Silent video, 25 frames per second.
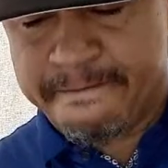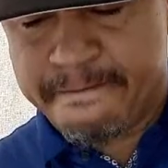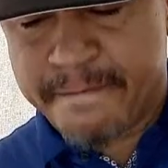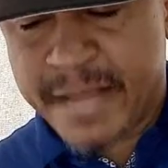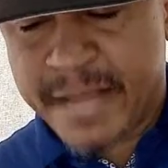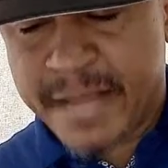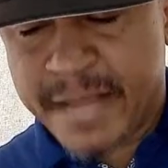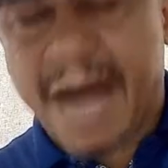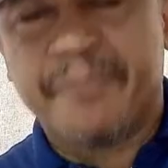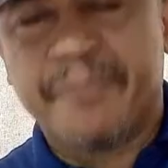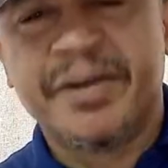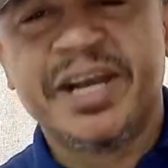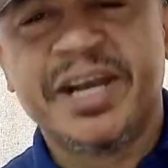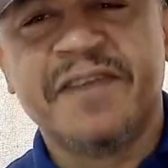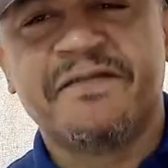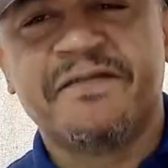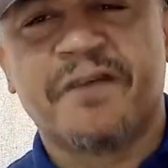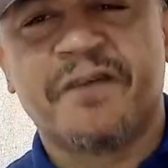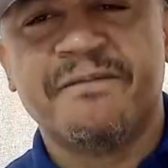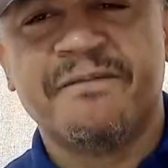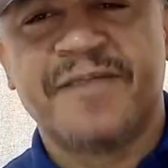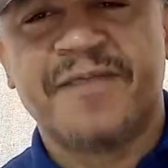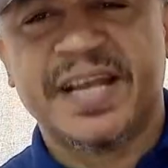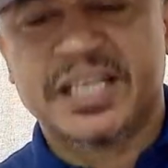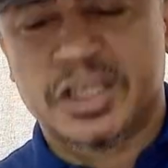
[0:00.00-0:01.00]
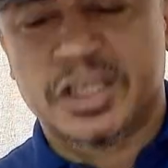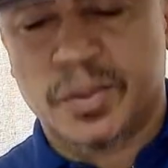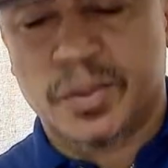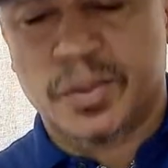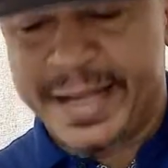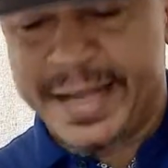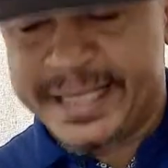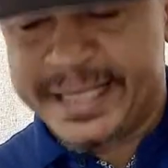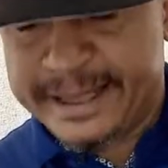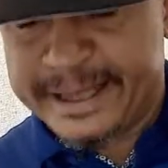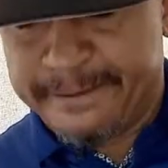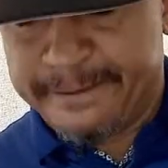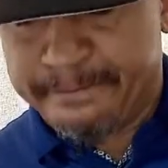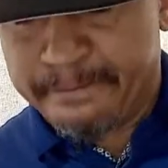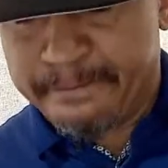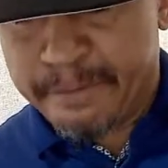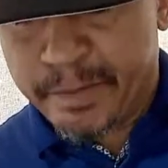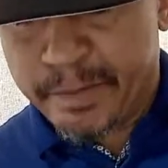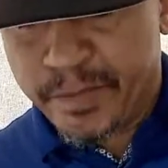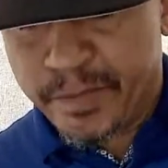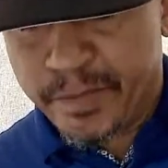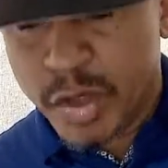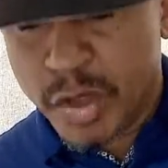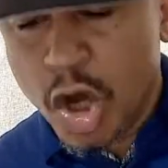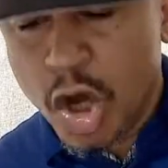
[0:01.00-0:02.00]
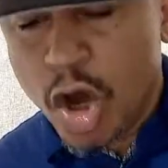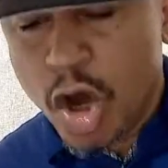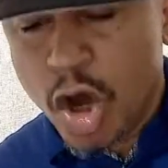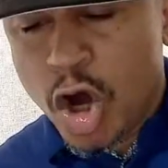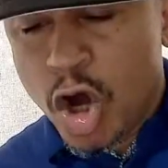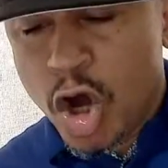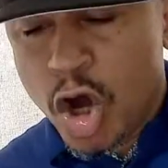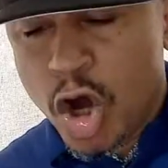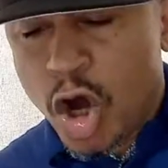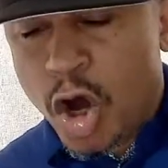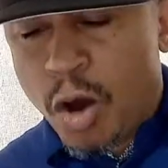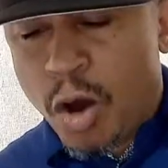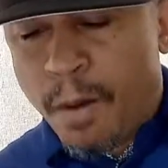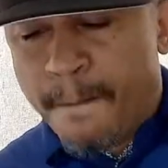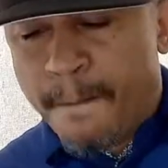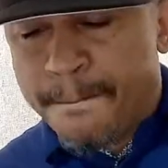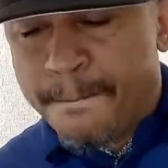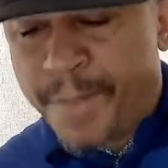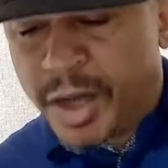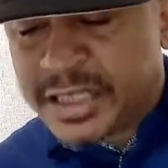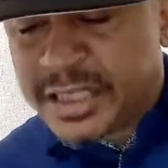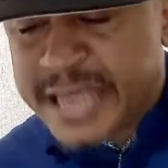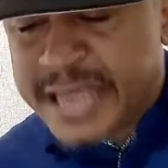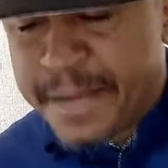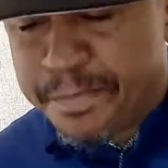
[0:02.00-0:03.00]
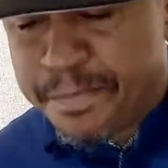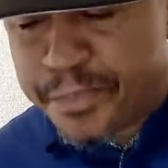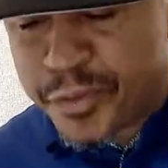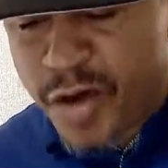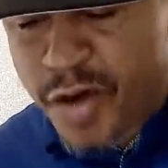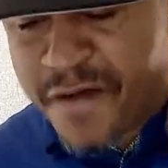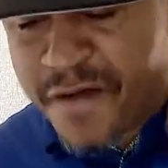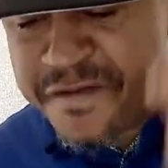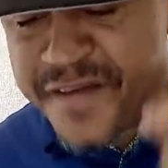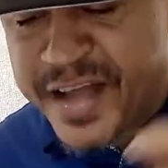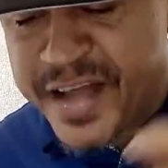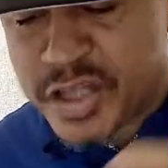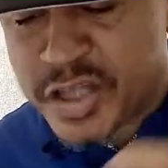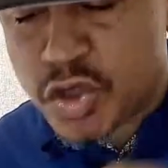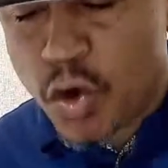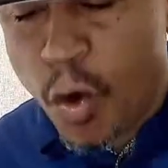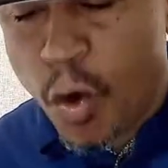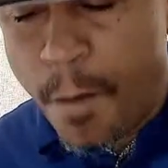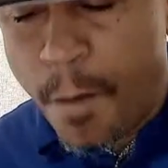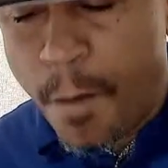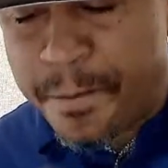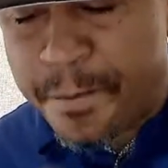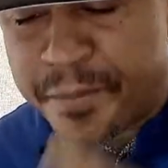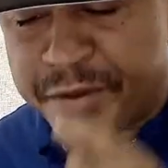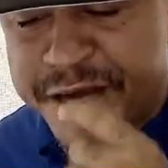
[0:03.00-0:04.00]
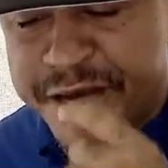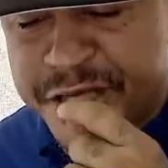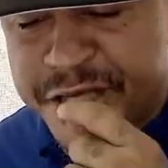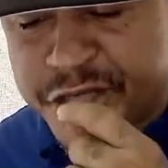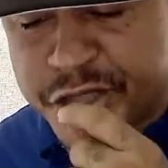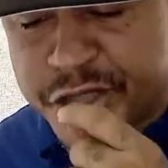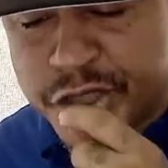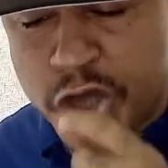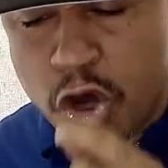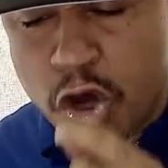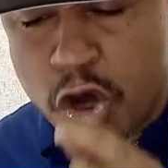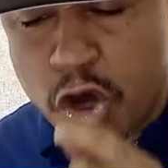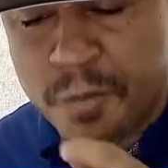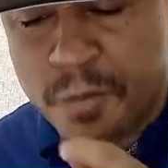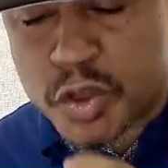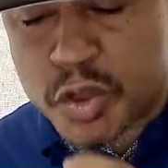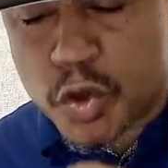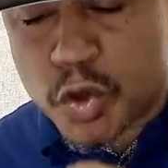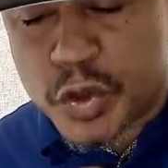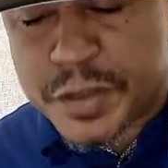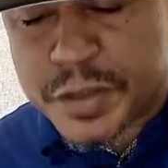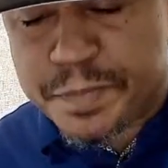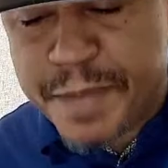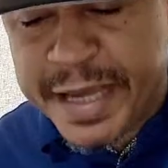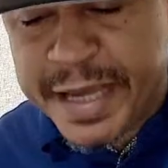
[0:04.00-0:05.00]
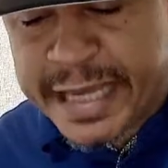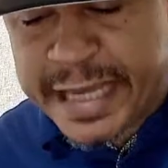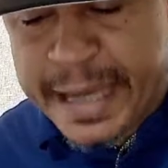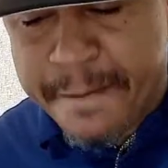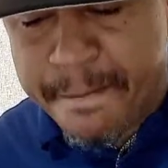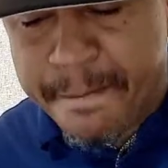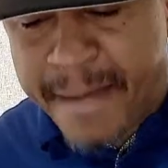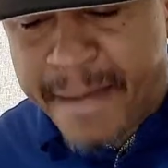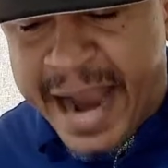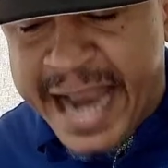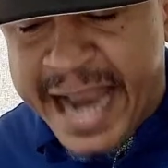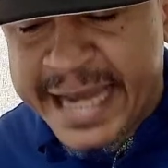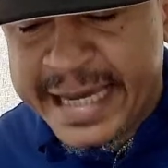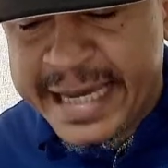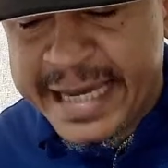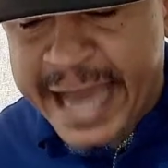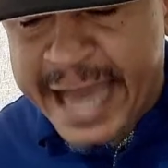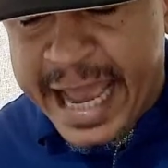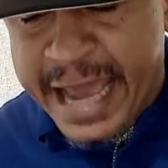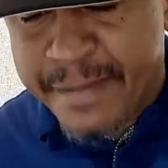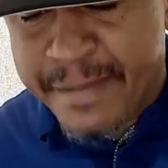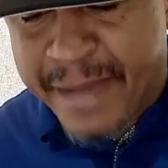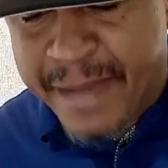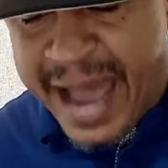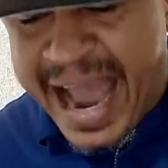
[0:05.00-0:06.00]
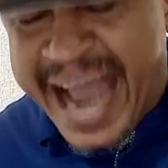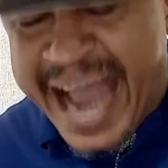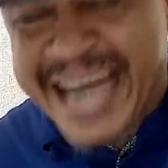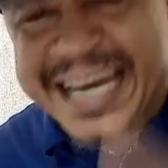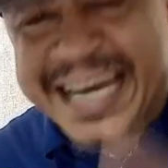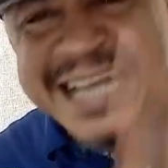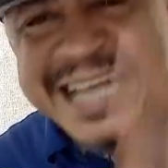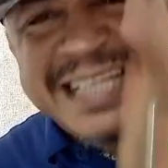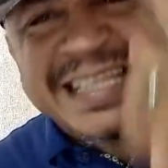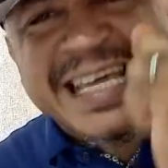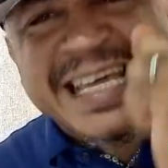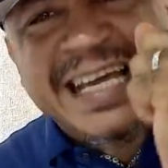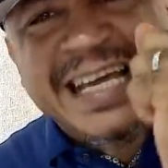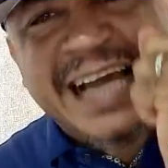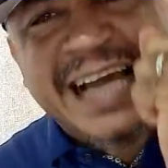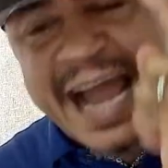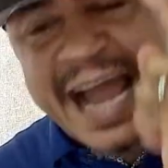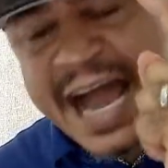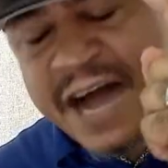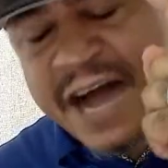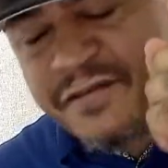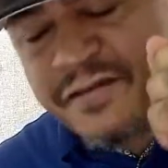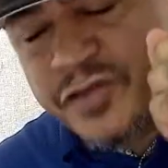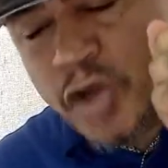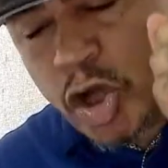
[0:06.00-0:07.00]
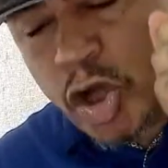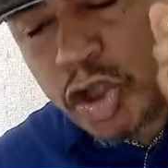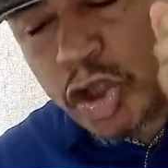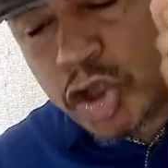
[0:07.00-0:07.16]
I'm reading from verse 20. But a prophet who presumes to speak in my name anything I have not